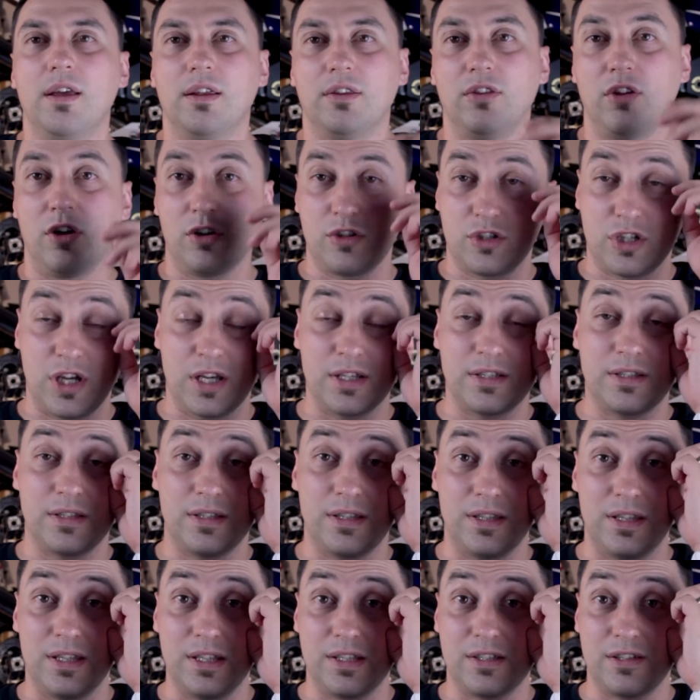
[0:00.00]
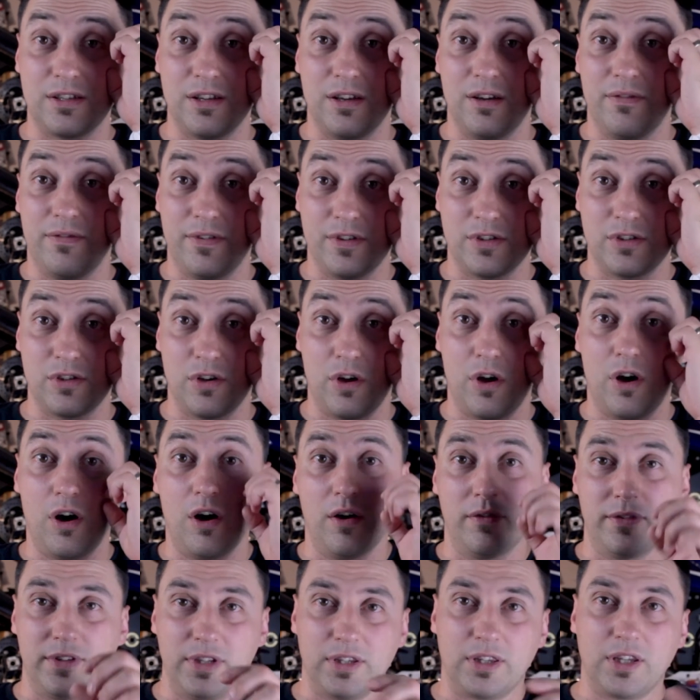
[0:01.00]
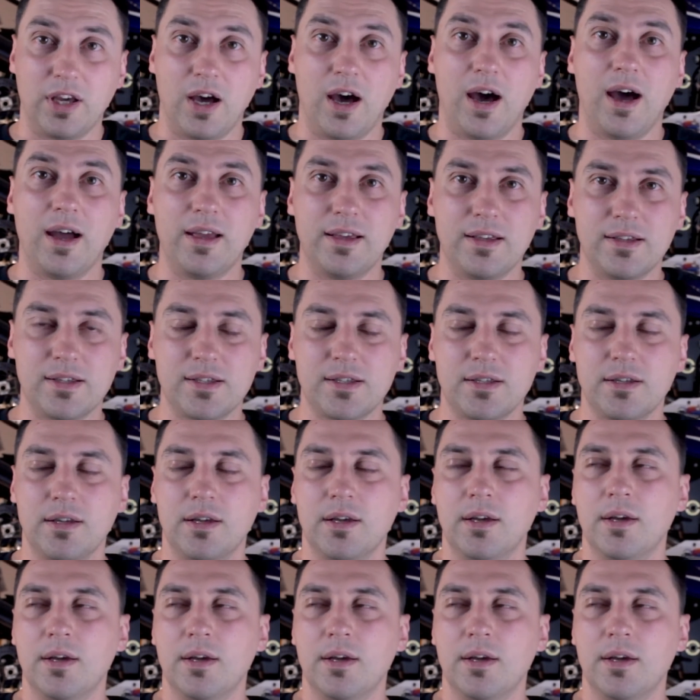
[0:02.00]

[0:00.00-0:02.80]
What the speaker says: not just the surface of the tires.